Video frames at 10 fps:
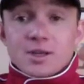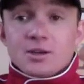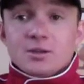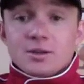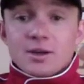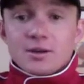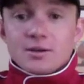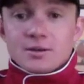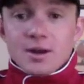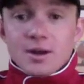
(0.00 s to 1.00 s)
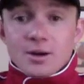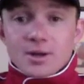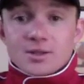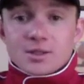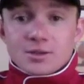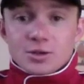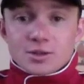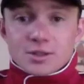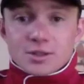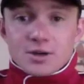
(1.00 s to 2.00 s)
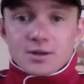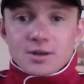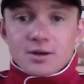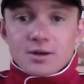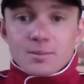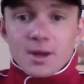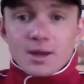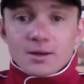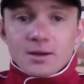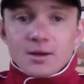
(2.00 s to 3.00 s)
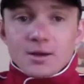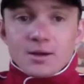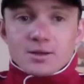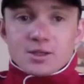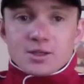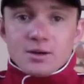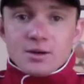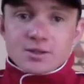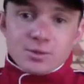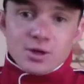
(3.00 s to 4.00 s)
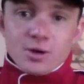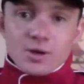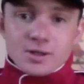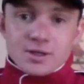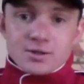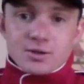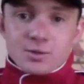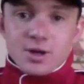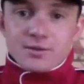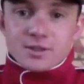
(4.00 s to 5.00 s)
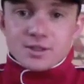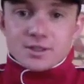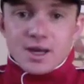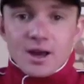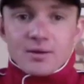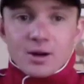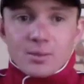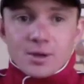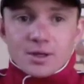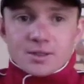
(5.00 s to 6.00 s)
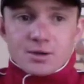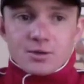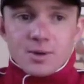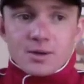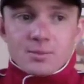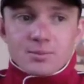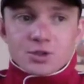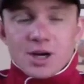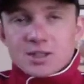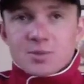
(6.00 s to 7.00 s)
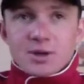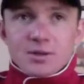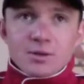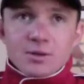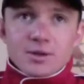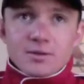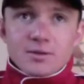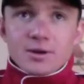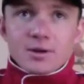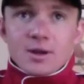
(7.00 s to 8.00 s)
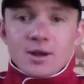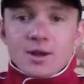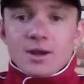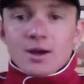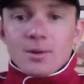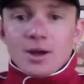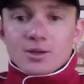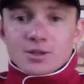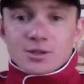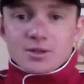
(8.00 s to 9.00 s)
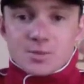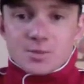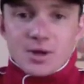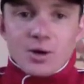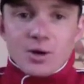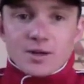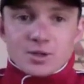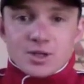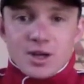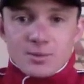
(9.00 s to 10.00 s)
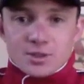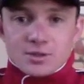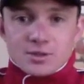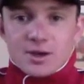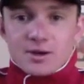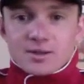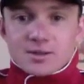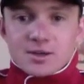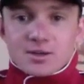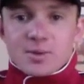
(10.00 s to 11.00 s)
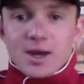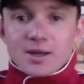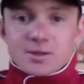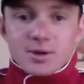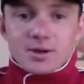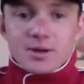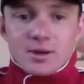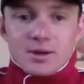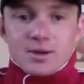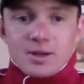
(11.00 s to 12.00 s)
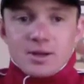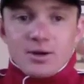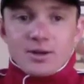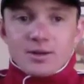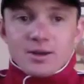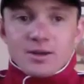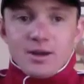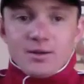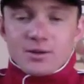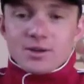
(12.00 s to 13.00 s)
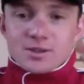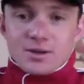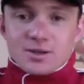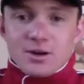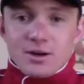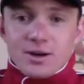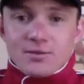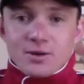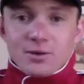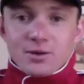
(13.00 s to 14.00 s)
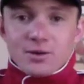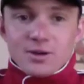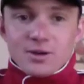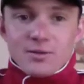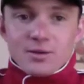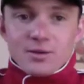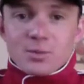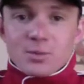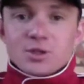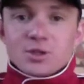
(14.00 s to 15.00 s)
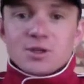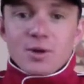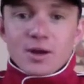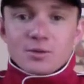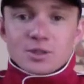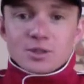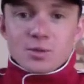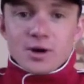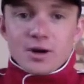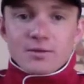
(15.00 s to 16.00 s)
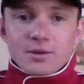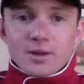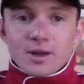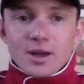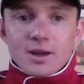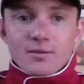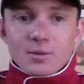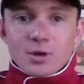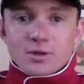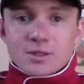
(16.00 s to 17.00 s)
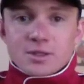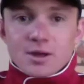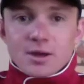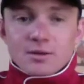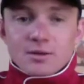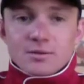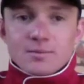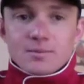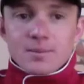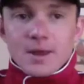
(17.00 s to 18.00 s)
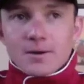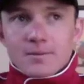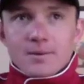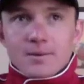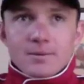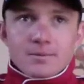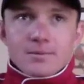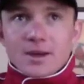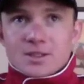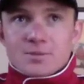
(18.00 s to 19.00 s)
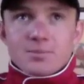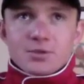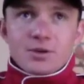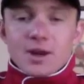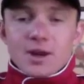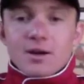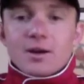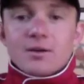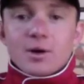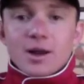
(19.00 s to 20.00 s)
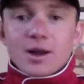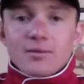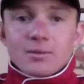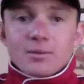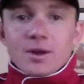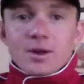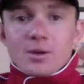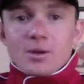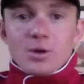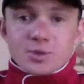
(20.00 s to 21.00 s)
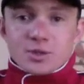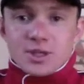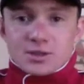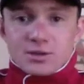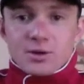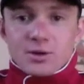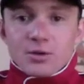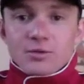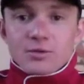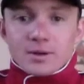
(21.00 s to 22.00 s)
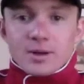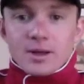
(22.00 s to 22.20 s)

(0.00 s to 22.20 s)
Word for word: Actually, I did Ironman St. George to start the year in May. This year, I'll still be going to St. George, but obviously, it's a half Ironman, so my training's been a little bit different. Um, I also didn't spend quite as much time in Tucson as years past, but you know, I think everything's on target. I feel really good. I've really been pushing the run, which is where I feel like I have the most, uh, you know, as sort of the area where I have the most potential for improvement.